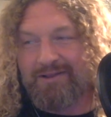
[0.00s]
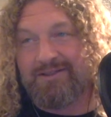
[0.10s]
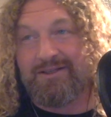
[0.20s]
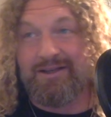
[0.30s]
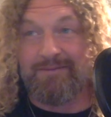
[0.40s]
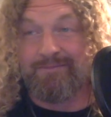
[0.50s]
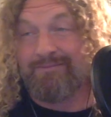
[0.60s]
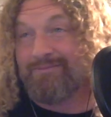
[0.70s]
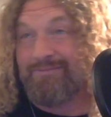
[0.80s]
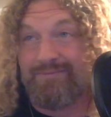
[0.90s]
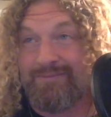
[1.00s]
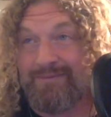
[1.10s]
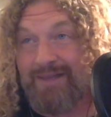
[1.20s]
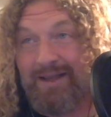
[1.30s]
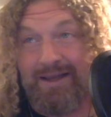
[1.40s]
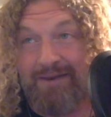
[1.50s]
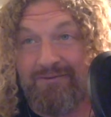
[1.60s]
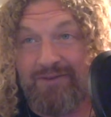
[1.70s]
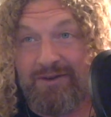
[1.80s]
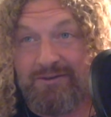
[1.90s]
Let's see. Um, I gotta
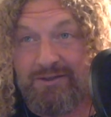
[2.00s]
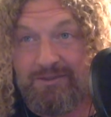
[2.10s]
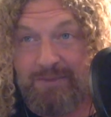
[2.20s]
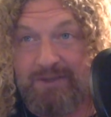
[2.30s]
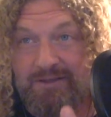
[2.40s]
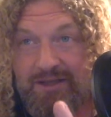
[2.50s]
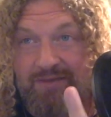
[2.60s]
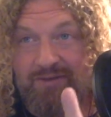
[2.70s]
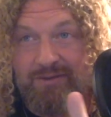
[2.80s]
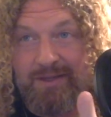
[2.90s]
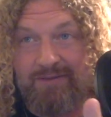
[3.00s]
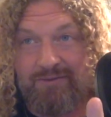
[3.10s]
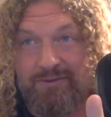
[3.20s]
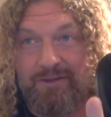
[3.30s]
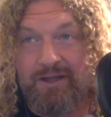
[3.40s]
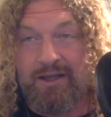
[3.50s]
finish the Space Navy novel.